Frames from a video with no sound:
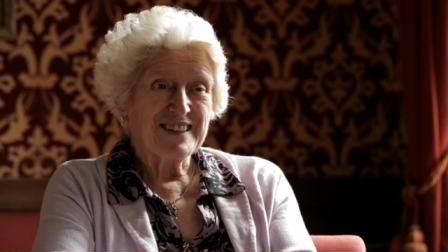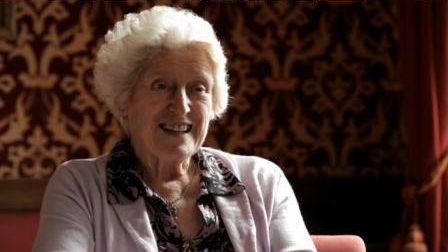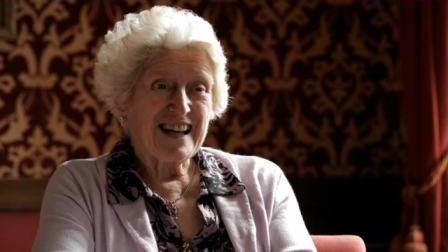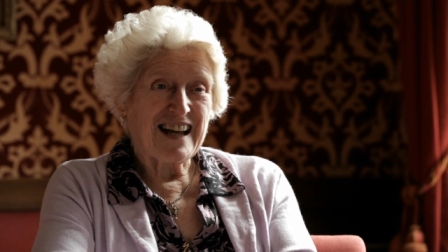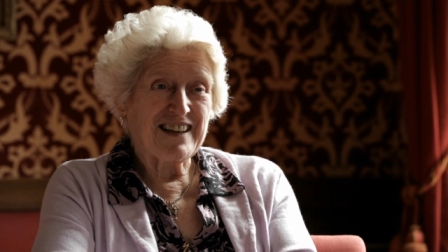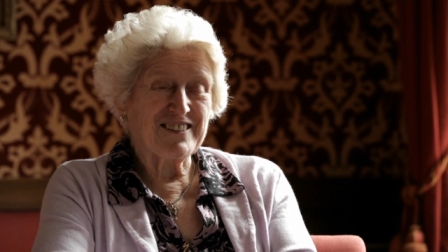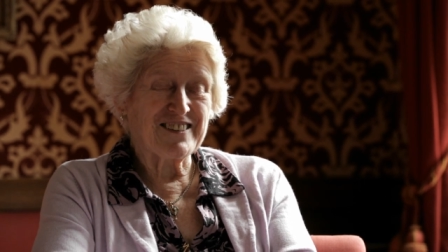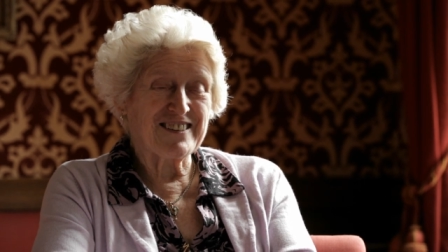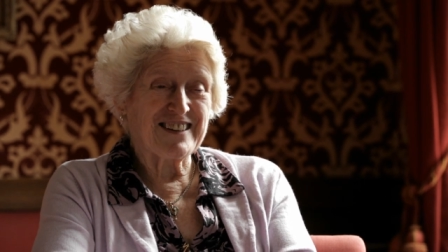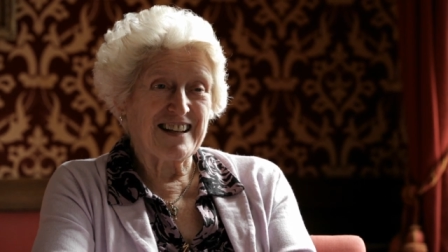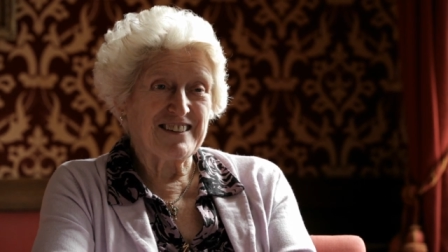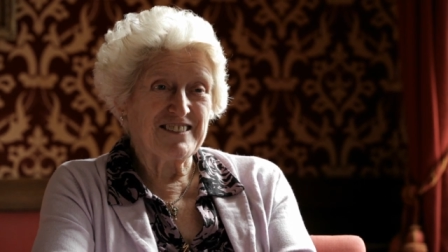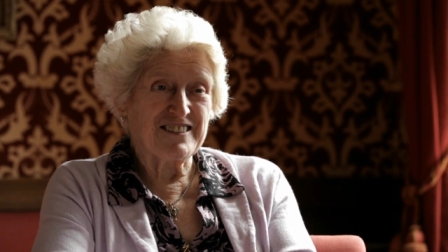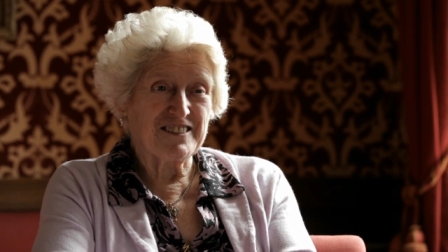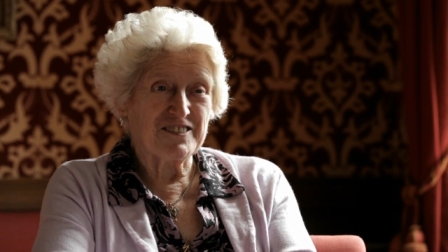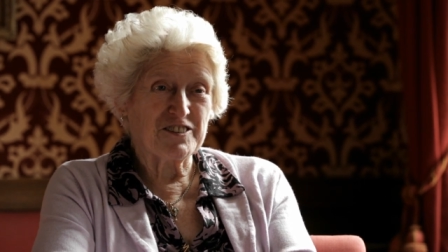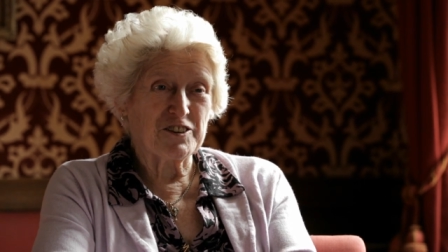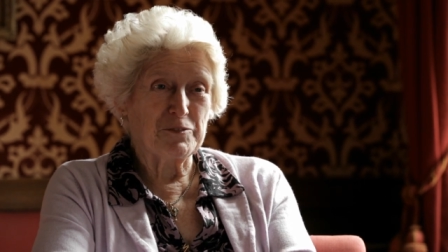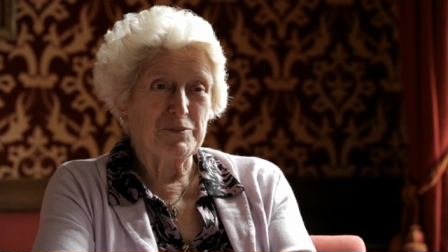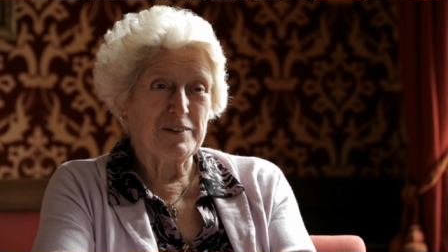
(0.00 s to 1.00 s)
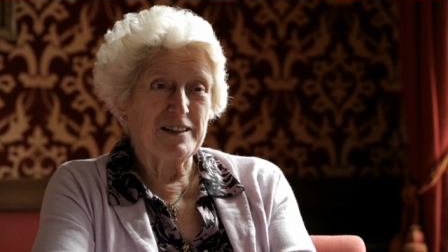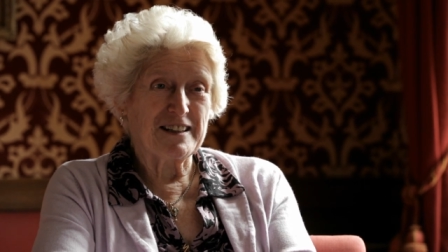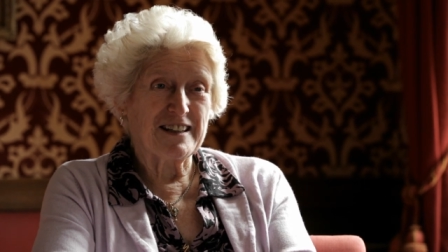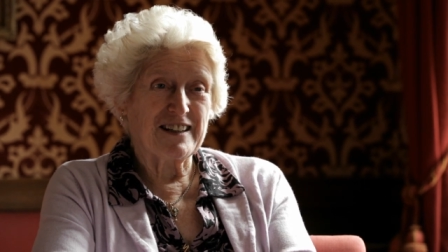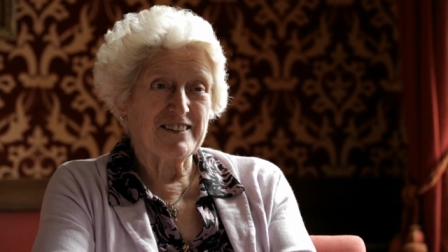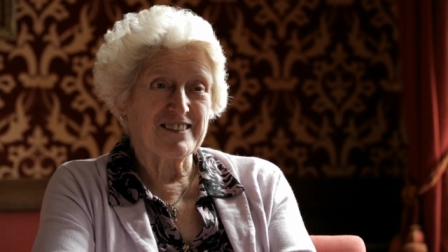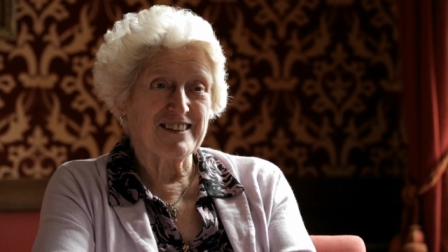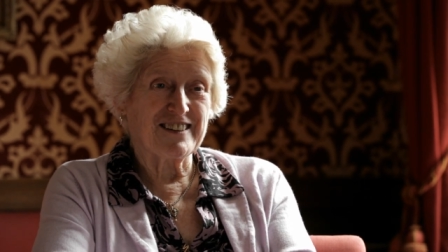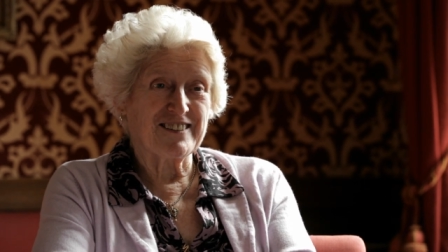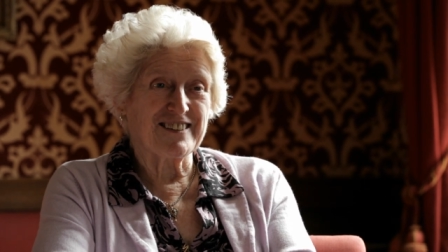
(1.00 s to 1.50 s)
and sent it to me
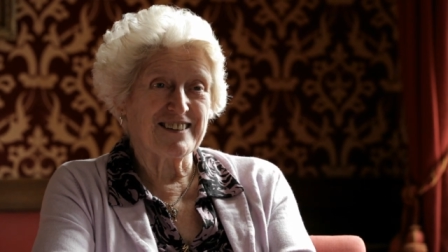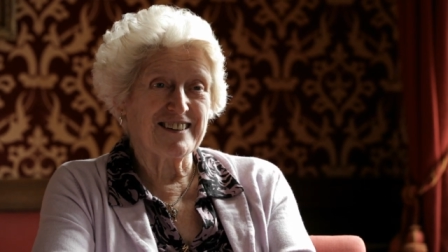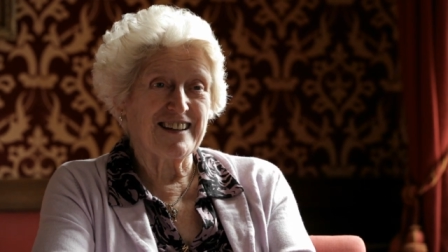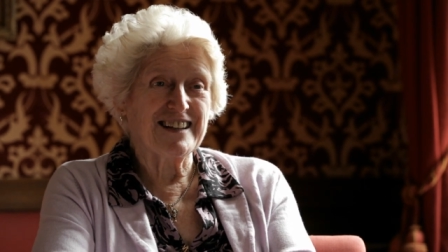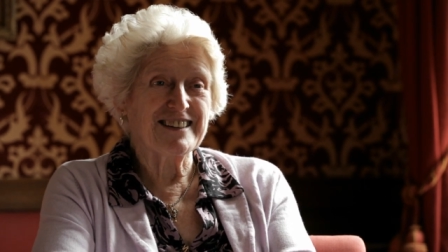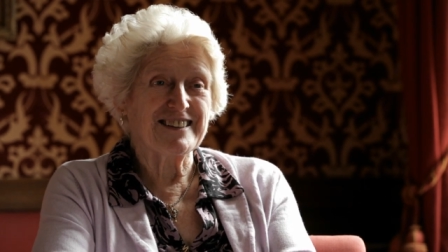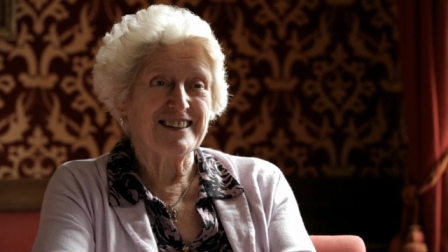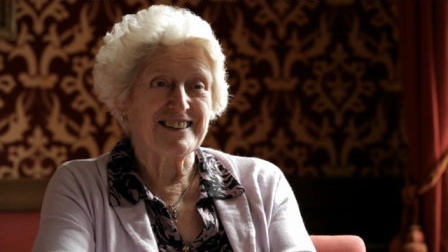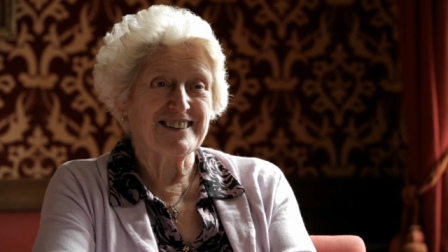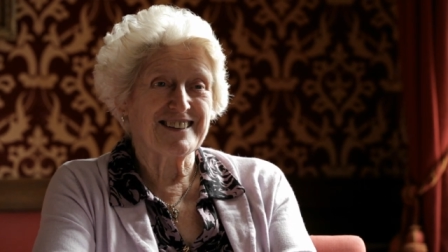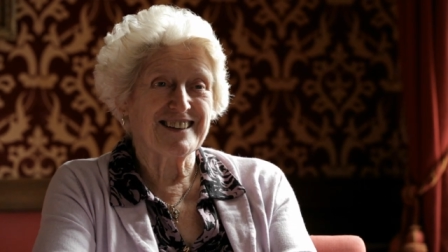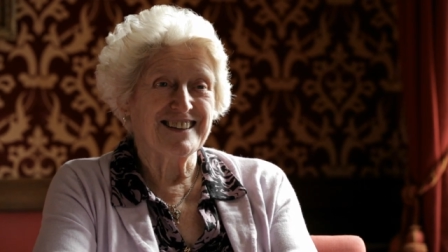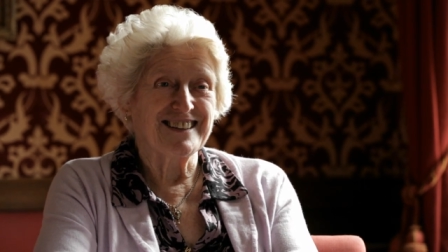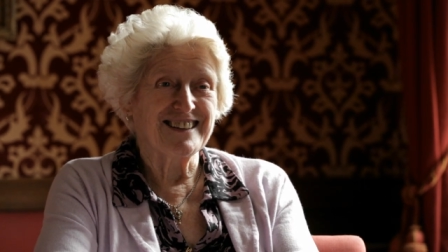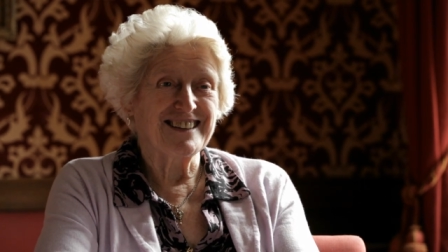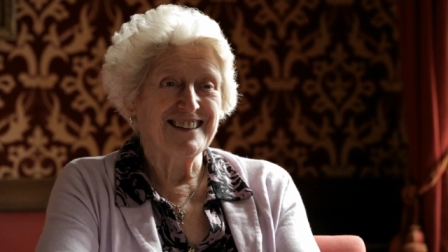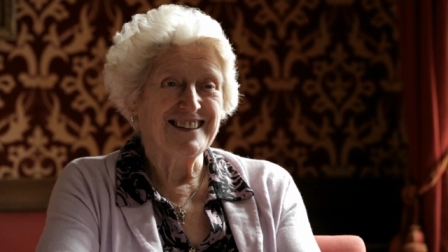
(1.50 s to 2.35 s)
and said, sign it.